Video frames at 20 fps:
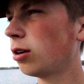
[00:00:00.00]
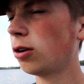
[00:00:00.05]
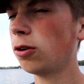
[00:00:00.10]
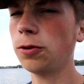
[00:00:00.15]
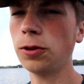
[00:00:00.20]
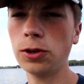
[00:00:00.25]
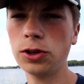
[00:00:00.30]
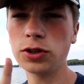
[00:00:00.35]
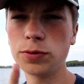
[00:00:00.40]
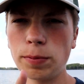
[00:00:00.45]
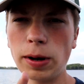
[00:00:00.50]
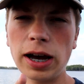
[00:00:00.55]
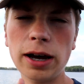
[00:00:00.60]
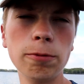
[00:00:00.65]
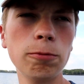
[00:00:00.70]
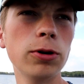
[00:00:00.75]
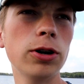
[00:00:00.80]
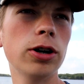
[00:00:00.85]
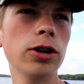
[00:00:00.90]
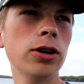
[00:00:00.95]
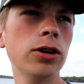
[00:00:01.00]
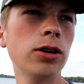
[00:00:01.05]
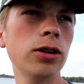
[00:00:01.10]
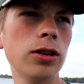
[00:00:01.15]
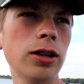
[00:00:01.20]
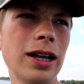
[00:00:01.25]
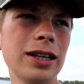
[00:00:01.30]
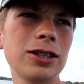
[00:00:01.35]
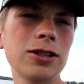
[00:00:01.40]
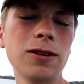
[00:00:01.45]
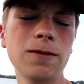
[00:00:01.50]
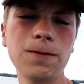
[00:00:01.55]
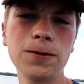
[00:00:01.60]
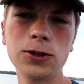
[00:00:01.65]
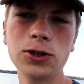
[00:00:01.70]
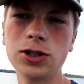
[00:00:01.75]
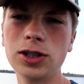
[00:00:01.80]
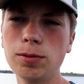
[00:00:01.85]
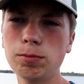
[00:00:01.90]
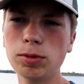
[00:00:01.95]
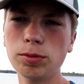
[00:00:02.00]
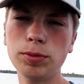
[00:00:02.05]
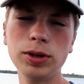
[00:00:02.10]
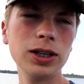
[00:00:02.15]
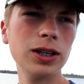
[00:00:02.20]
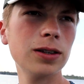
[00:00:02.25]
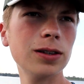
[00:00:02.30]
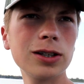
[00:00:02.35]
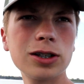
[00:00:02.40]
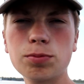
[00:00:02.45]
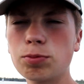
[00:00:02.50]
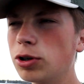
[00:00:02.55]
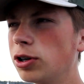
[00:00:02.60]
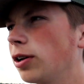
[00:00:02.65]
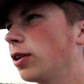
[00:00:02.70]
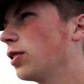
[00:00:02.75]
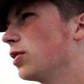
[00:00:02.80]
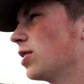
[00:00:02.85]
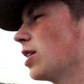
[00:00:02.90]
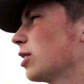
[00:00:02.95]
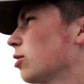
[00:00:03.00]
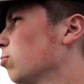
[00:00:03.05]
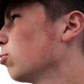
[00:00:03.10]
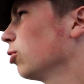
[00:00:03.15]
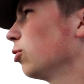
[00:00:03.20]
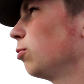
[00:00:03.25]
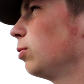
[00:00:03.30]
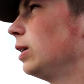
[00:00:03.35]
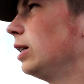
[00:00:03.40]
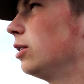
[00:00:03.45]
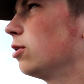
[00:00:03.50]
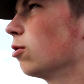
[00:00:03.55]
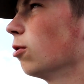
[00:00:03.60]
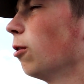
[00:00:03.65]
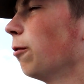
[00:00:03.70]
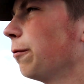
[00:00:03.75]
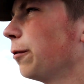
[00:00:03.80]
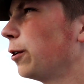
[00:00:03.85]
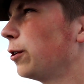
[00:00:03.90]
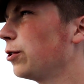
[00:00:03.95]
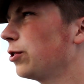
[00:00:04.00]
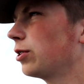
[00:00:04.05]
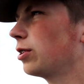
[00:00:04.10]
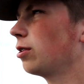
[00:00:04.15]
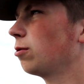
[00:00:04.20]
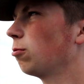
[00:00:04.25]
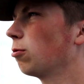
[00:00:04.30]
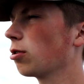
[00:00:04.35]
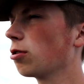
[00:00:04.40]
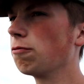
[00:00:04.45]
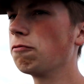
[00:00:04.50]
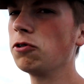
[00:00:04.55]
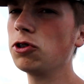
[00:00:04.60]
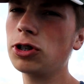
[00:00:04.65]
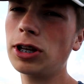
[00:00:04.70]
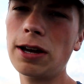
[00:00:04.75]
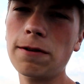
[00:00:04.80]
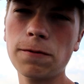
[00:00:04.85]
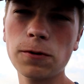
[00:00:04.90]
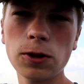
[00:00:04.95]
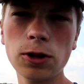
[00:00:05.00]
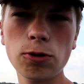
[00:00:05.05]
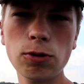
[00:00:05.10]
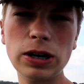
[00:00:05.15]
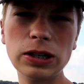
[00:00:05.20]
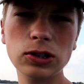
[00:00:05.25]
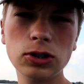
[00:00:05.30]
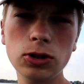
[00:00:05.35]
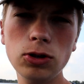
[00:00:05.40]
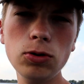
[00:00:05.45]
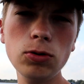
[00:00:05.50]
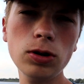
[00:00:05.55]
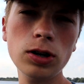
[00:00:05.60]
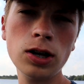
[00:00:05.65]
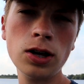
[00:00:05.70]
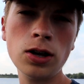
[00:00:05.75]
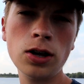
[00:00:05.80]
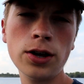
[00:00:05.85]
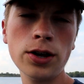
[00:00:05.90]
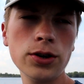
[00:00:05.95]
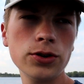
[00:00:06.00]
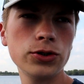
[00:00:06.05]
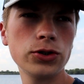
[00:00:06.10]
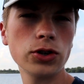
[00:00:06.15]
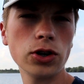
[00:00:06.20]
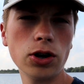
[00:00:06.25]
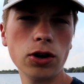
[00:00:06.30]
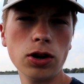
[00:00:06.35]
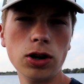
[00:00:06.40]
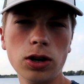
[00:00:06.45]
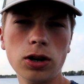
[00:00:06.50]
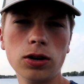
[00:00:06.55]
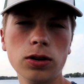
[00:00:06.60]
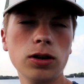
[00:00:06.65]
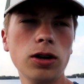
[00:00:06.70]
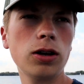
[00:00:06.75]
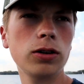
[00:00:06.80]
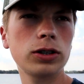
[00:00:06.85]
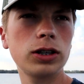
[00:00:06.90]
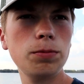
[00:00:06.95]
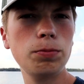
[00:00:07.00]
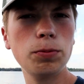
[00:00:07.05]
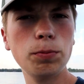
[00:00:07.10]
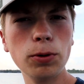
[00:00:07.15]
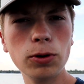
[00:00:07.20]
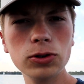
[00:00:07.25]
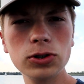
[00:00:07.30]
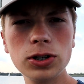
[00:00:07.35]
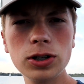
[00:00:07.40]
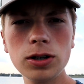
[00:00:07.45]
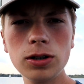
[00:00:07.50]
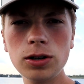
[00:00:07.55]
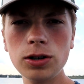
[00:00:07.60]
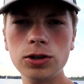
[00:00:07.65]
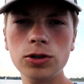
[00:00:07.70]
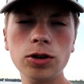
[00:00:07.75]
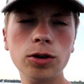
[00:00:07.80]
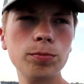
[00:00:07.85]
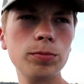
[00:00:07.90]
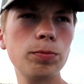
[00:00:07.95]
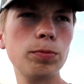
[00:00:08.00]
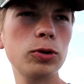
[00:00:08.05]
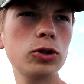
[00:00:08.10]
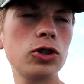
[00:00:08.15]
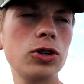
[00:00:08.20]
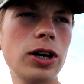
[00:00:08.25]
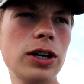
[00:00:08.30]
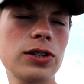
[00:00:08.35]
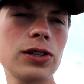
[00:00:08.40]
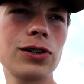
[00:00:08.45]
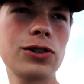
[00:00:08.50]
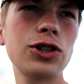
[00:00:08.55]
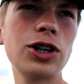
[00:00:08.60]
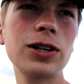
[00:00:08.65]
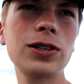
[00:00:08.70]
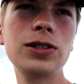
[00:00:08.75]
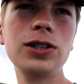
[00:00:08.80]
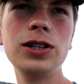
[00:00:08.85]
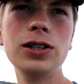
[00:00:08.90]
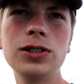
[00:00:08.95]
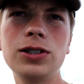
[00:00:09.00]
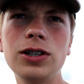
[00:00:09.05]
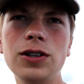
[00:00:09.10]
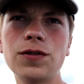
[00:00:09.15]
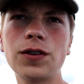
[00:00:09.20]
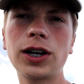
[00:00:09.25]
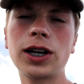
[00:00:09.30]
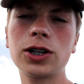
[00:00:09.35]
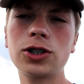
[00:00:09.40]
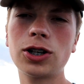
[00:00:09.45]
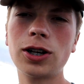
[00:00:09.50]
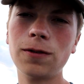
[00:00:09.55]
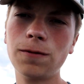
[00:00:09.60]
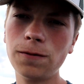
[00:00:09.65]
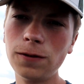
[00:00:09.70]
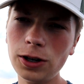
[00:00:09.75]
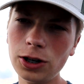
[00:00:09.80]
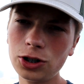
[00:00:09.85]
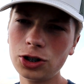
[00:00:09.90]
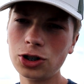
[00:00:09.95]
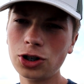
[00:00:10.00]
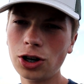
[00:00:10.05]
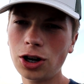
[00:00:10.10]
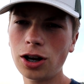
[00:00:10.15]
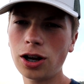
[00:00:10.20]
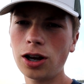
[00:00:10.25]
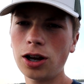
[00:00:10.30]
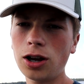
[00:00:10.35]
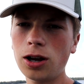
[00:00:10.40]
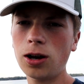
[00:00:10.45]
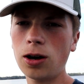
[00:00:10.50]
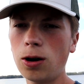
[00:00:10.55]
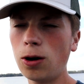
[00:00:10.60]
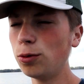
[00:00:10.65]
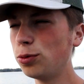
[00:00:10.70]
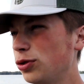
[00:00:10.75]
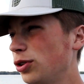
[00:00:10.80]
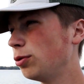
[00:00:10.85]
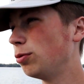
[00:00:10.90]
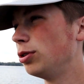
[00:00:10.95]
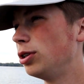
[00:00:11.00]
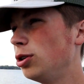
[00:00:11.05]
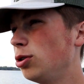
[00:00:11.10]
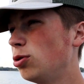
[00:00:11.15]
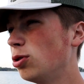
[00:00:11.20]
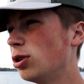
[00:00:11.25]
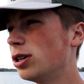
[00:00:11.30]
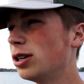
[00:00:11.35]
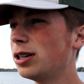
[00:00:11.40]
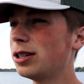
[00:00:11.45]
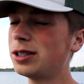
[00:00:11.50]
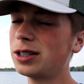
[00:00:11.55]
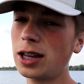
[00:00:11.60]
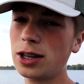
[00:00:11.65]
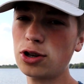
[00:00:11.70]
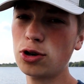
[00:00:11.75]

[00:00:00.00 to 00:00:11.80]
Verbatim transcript: our little spot where lots of the fish seem to be in the spring because that's where the weeds grow first. We're going to fish that for a little while too. So I'll keep you posted. I'll put you guys on the chesty and see if I catch any fish. Hopefully we do. Stay